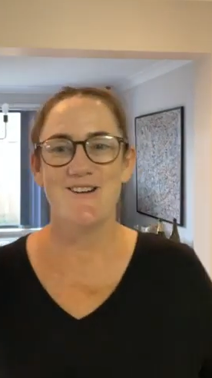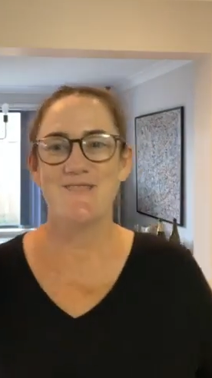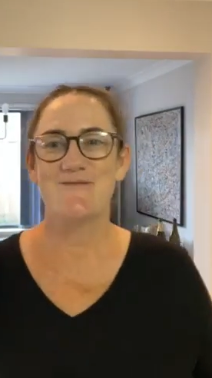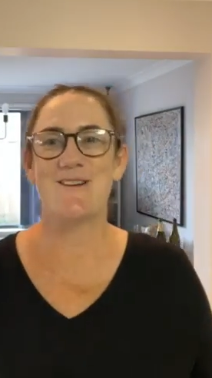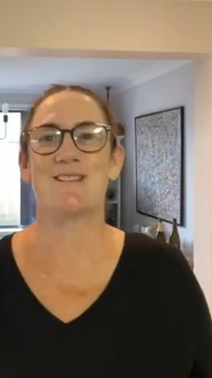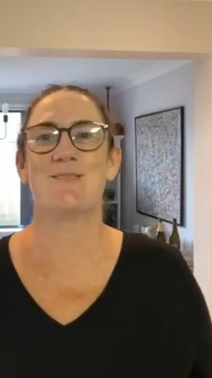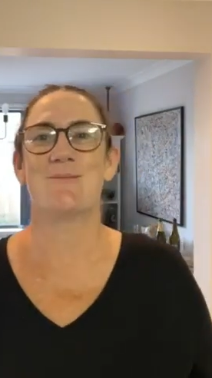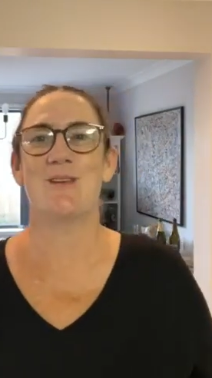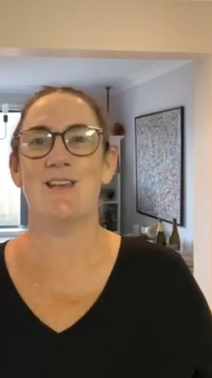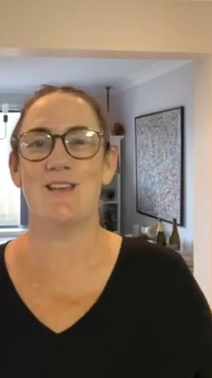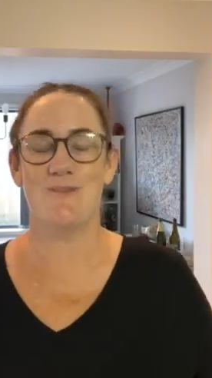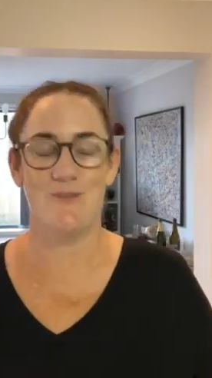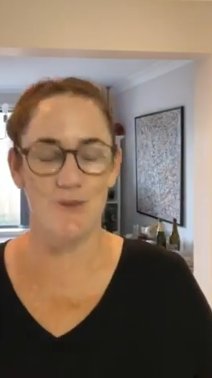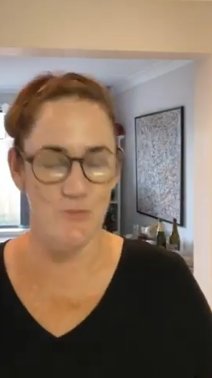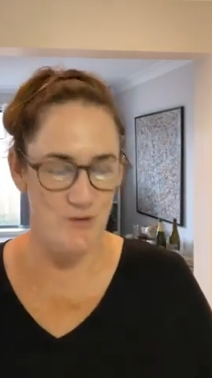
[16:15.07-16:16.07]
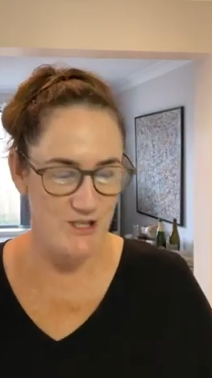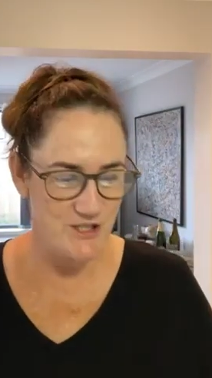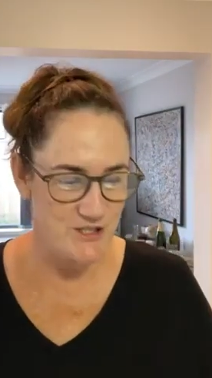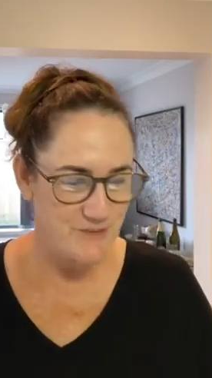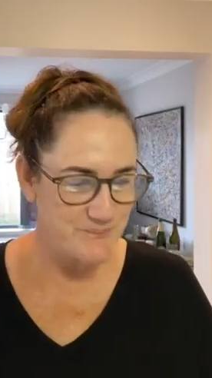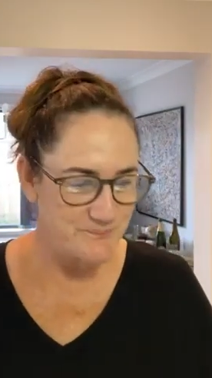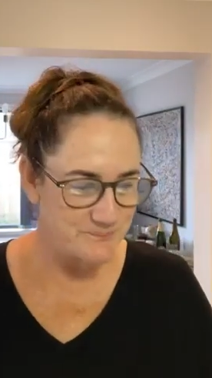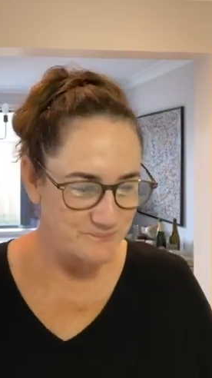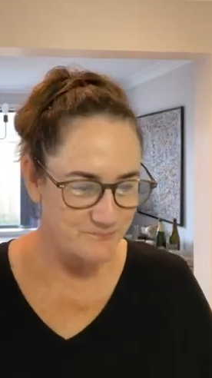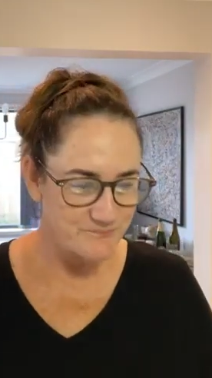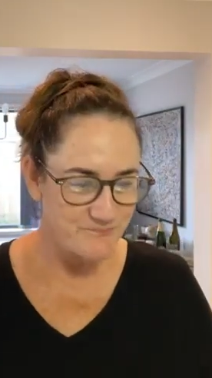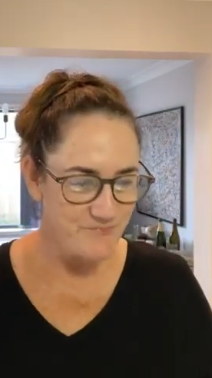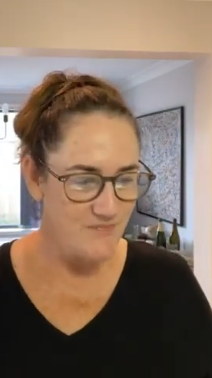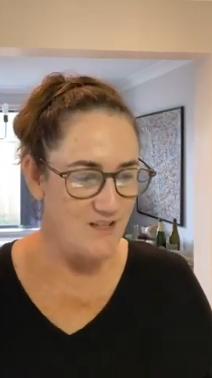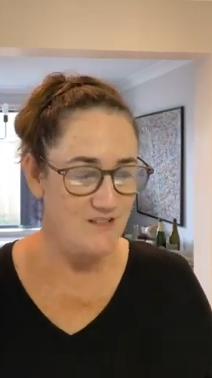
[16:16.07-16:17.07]
recipe if you wish.
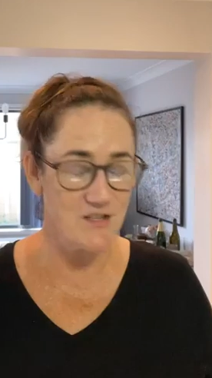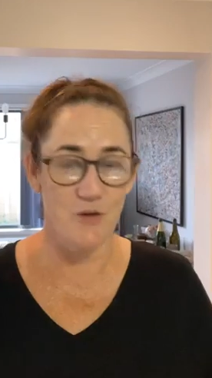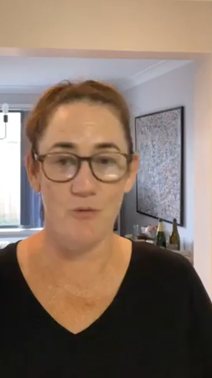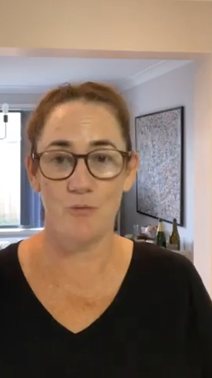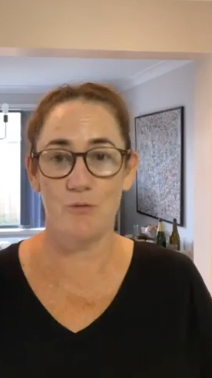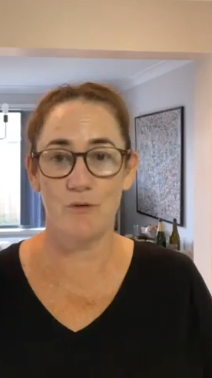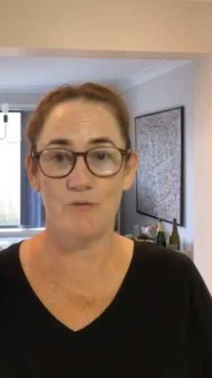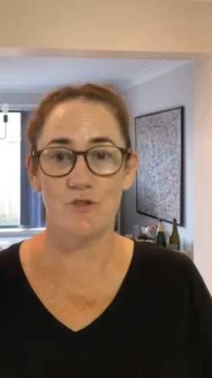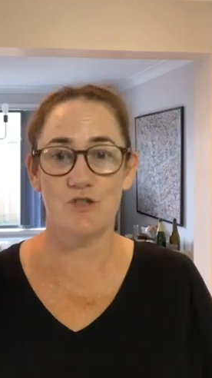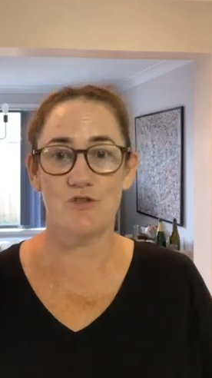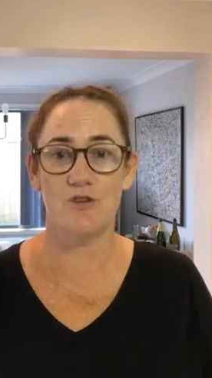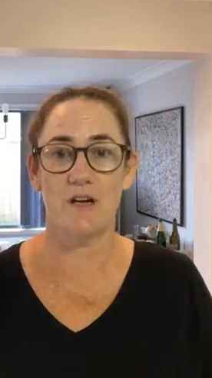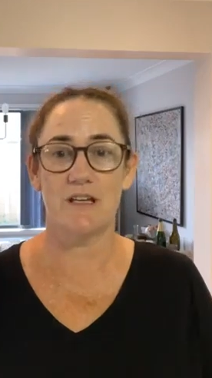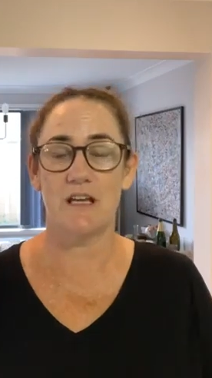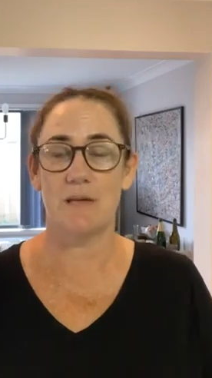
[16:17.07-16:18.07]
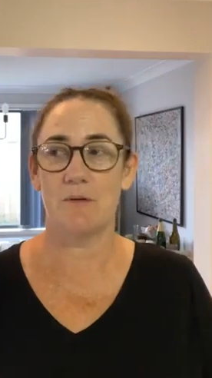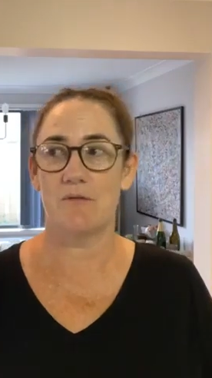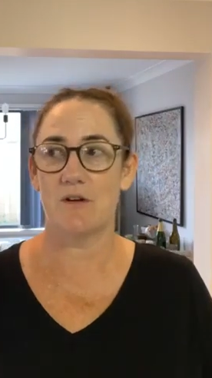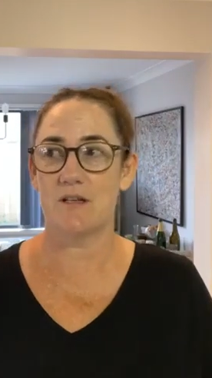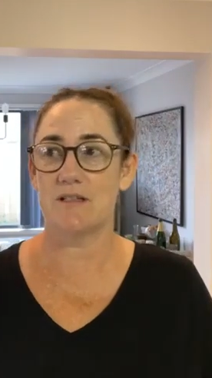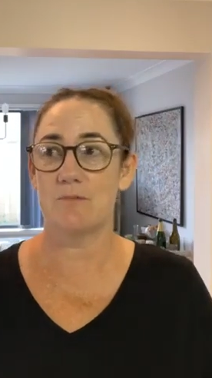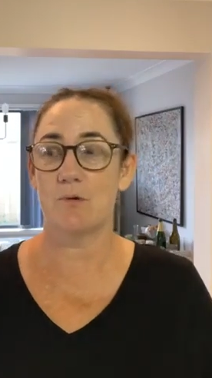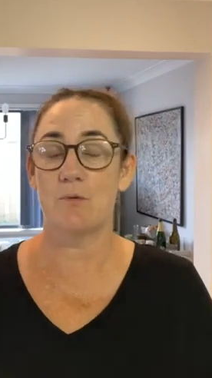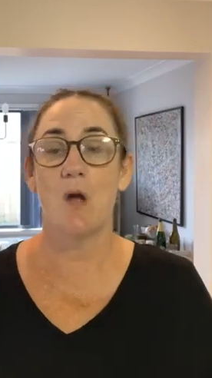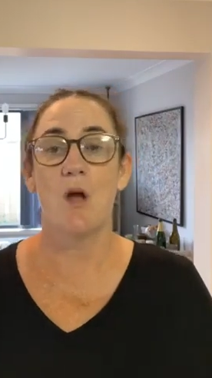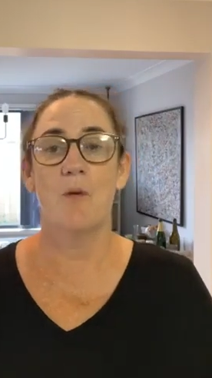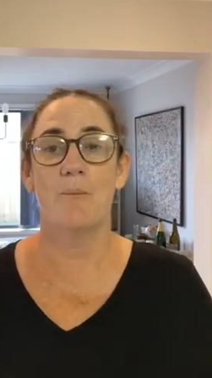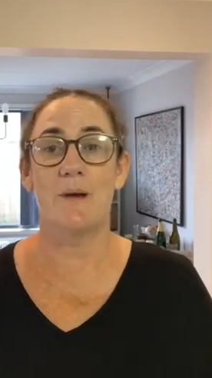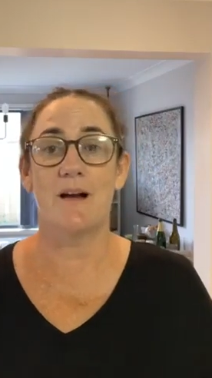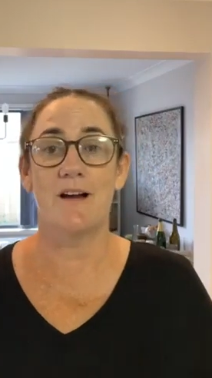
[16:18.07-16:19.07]
So we've just tried to keep it very simple,
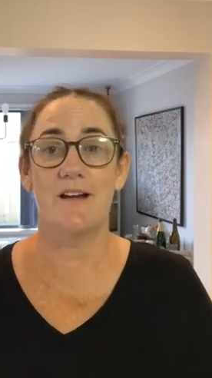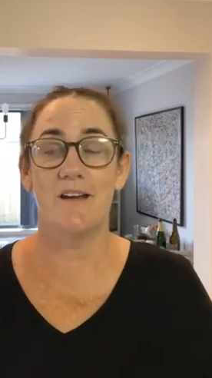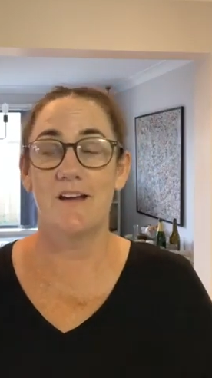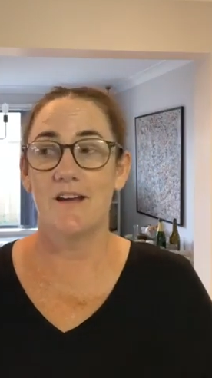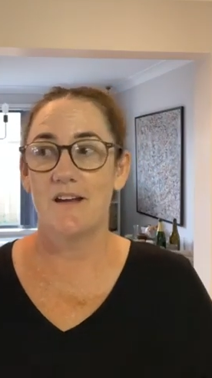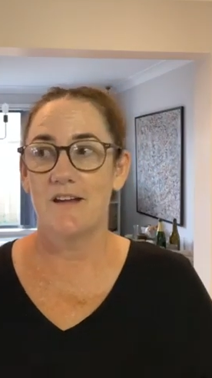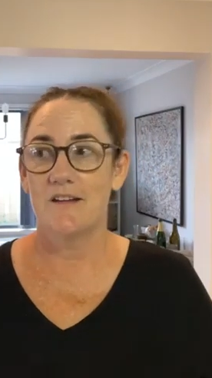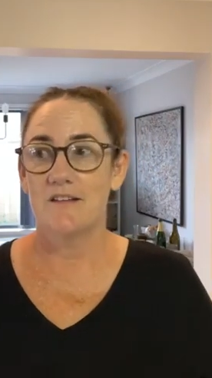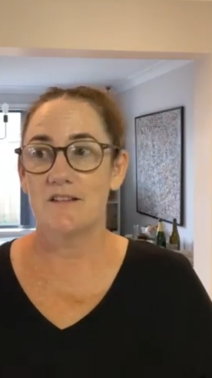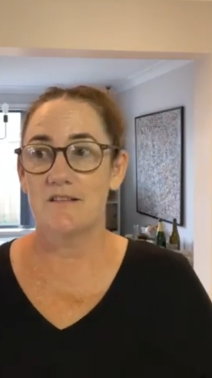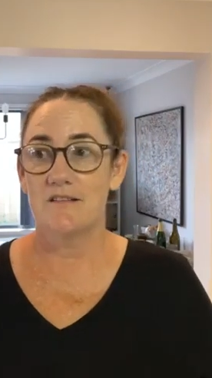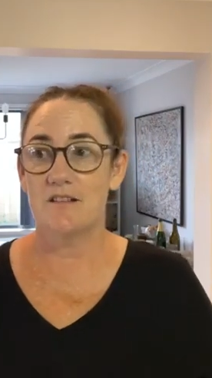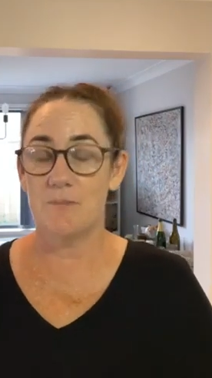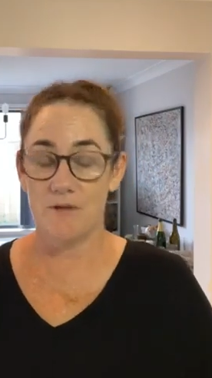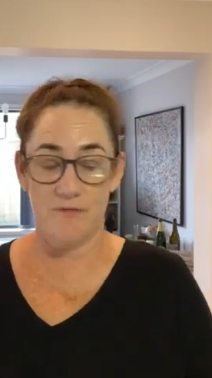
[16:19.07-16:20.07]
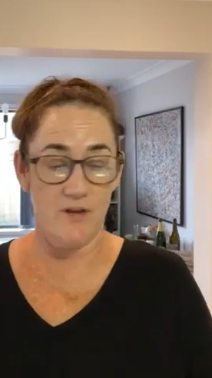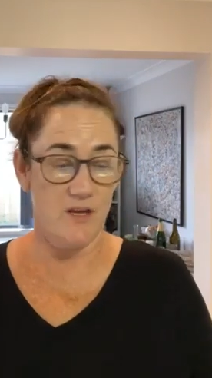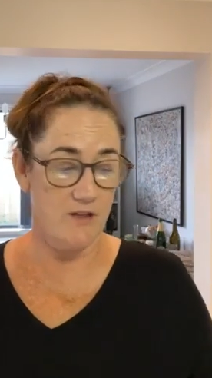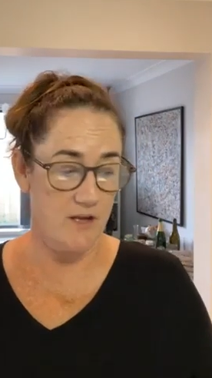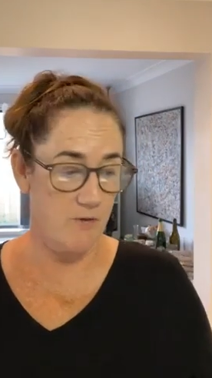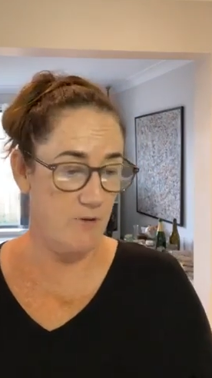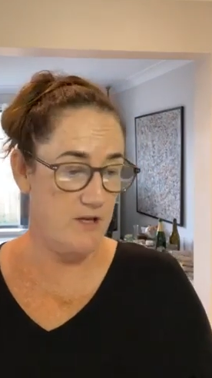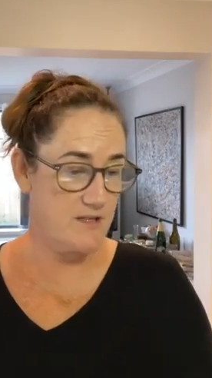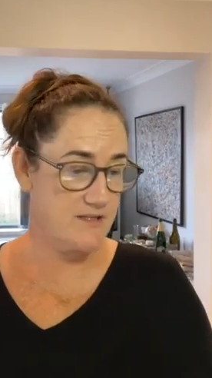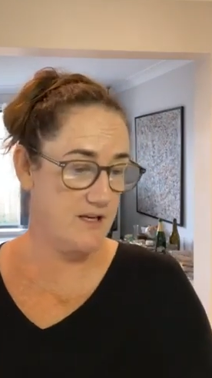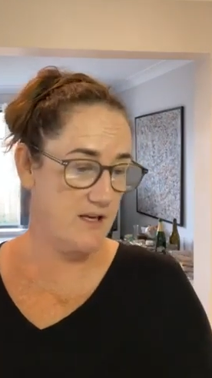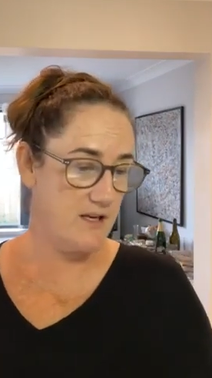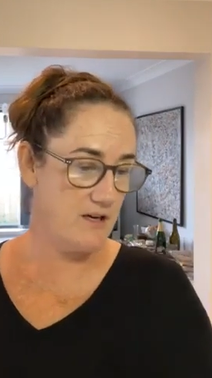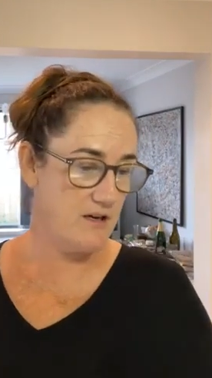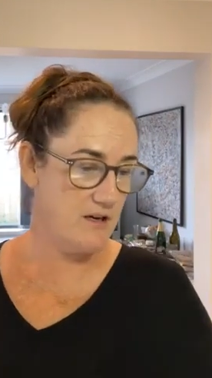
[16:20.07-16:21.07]
but to be fair, like where you
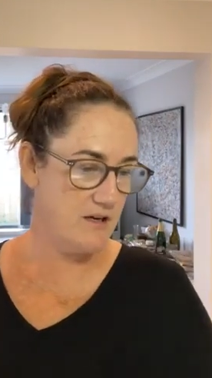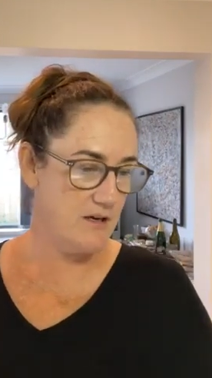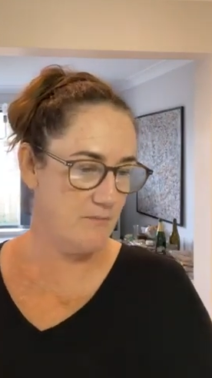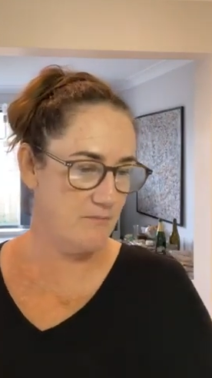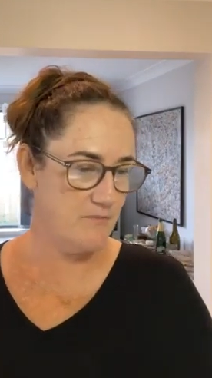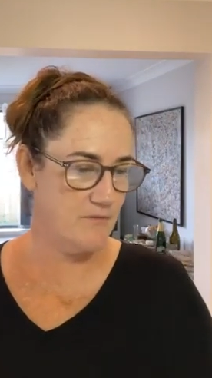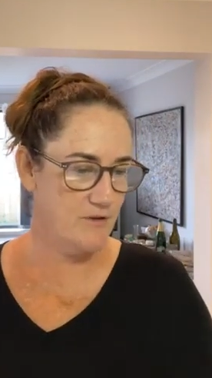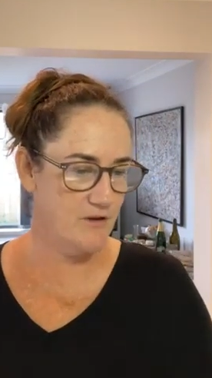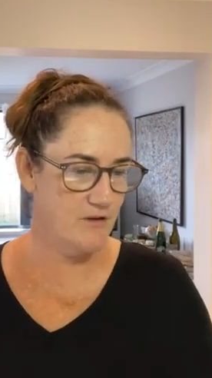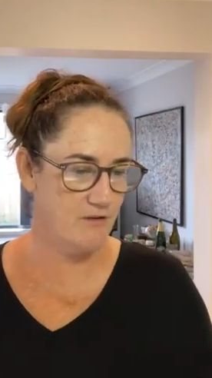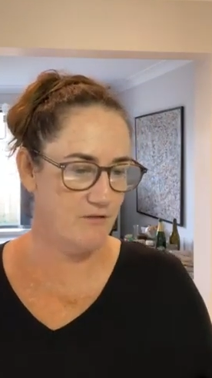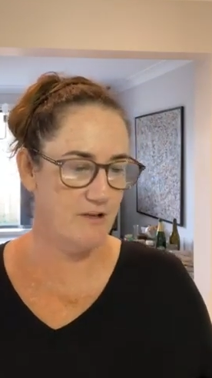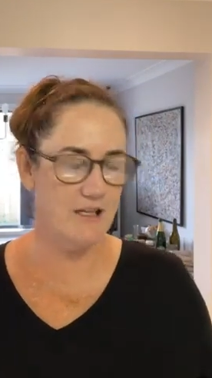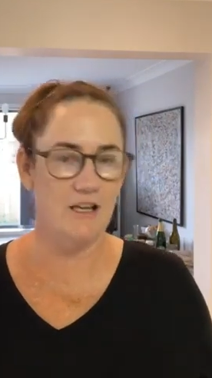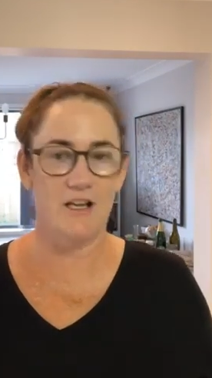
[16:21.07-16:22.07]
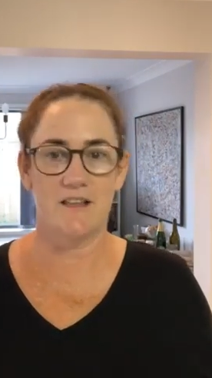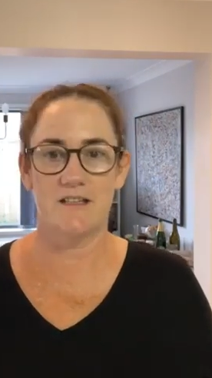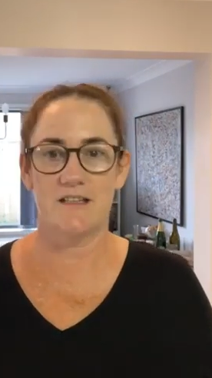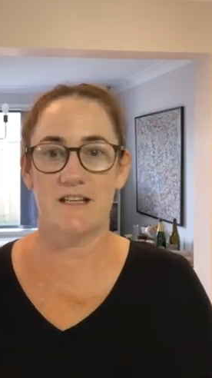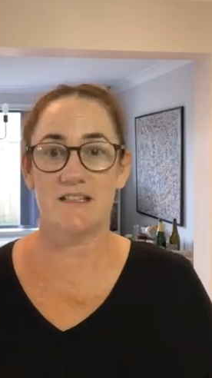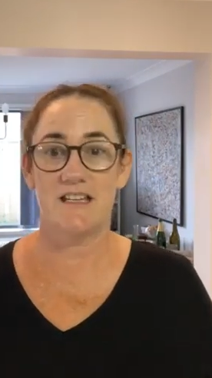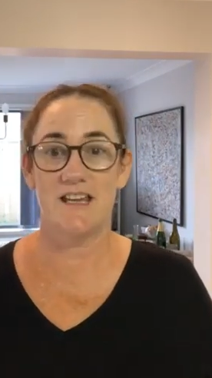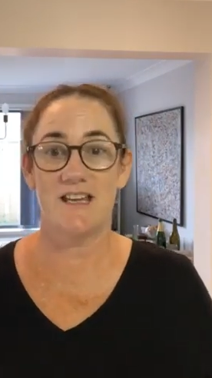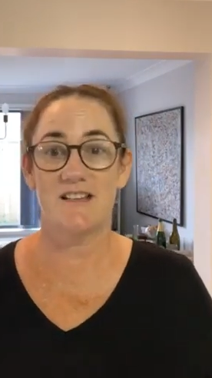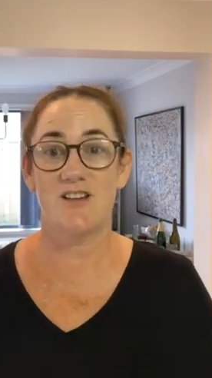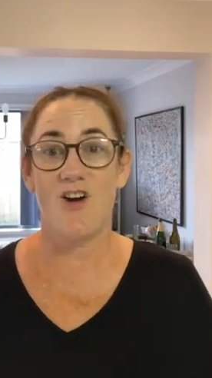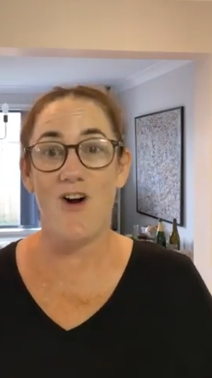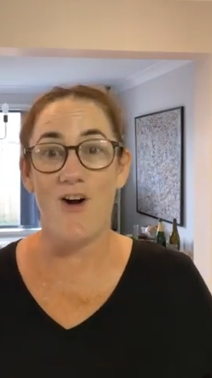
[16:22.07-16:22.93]
say you don't really like the taste of eggs,